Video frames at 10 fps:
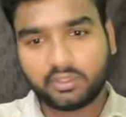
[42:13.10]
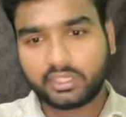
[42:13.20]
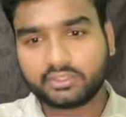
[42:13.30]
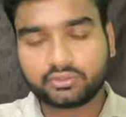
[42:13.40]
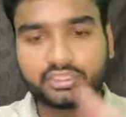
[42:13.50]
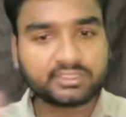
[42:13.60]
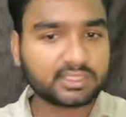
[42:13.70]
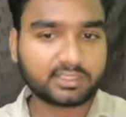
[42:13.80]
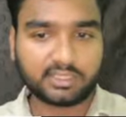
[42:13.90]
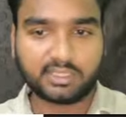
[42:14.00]
Okay, so these
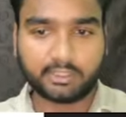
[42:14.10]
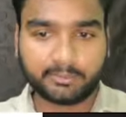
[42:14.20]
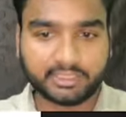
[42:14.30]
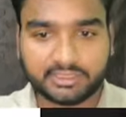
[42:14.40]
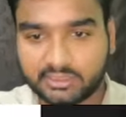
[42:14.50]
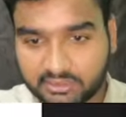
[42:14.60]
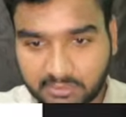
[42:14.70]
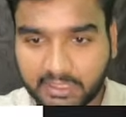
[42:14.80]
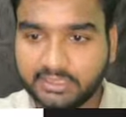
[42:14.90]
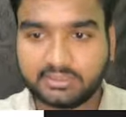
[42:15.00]
are many
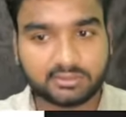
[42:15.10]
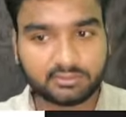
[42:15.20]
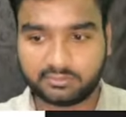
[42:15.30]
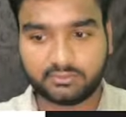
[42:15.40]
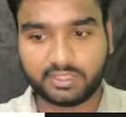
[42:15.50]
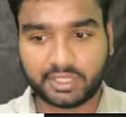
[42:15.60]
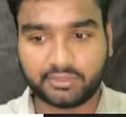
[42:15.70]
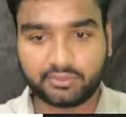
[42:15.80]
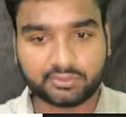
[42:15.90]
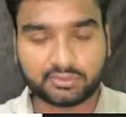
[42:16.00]
commands we can
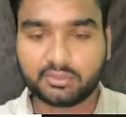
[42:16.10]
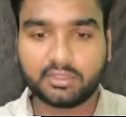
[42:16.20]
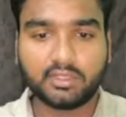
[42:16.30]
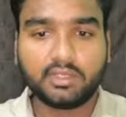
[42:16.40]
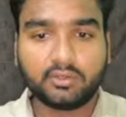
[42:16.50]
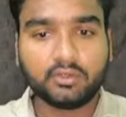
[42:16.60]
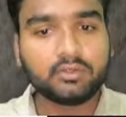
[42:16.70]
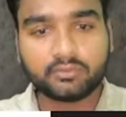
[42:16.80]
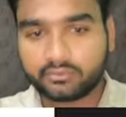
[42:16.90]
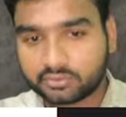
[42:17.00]
use.
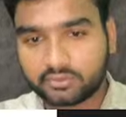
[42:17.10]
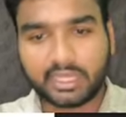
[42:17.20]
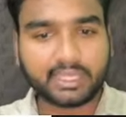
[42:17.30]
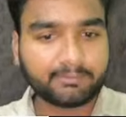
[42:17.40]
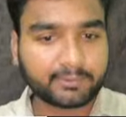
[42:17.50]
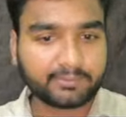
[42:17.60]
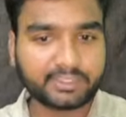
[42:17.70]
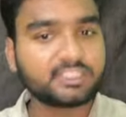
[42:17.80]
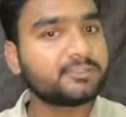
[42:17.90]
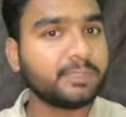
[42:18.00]
Oh, so I have
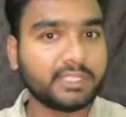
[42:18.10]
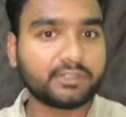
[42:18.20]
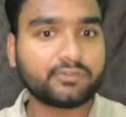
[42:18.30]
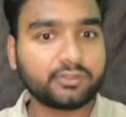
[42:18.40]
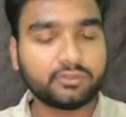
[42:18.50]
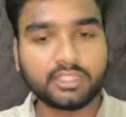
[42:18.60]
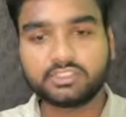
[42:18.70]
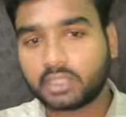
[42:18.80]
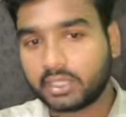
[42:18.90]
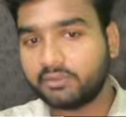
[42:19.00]
prepared this PDF for you guys,
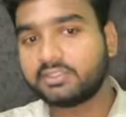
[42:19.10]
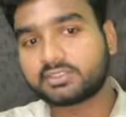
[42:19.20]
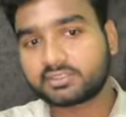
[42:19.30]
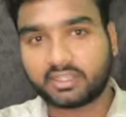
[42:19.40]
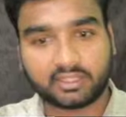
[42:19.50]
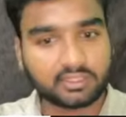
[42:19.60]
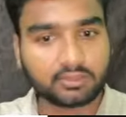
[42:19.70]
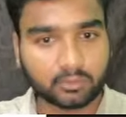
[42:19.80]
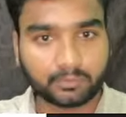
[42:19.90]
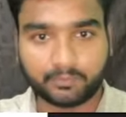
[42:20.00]
so I will just share in the
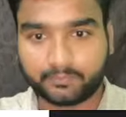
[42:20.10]
group.